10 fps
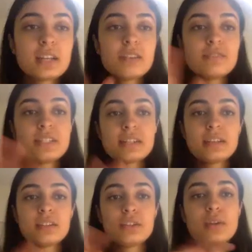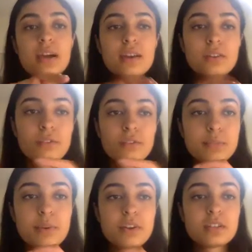kind of detailed that you'd had a lot of
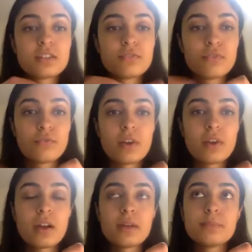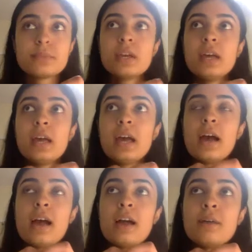experience at different firms,
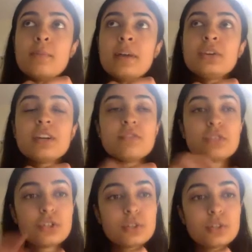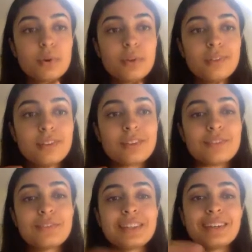and you kind of touched upon the
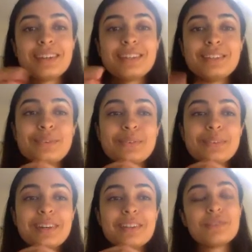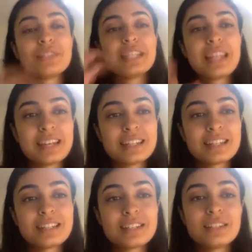fact that you kind of obviously
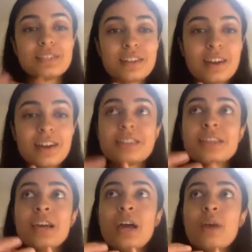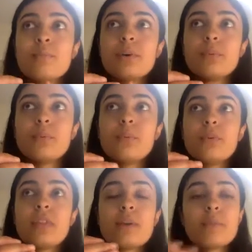landed Lazard, but
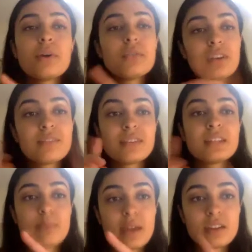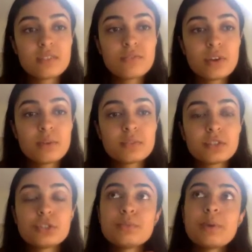they're both kind of independent firms. And
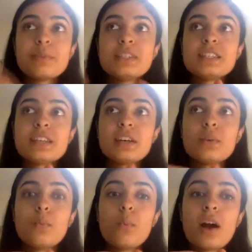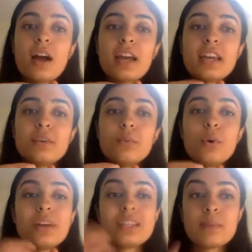could you maybe detail
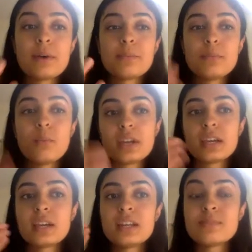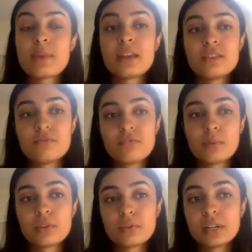what it is about working at an independent firm
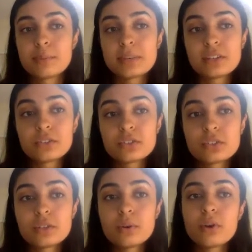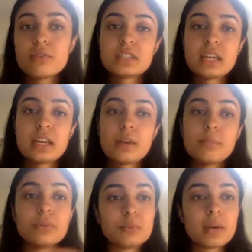that really appealed to you over, say, a
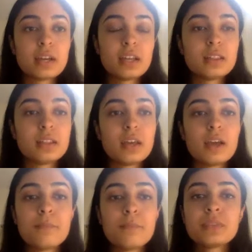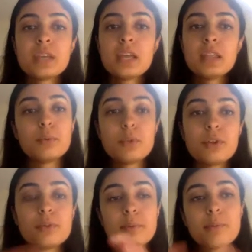bulge bracket, that
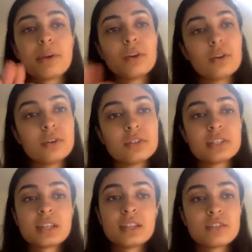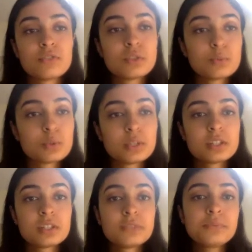other people might not understand the difference between the
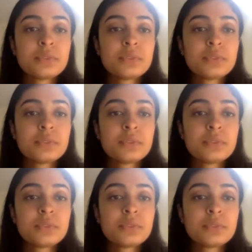two?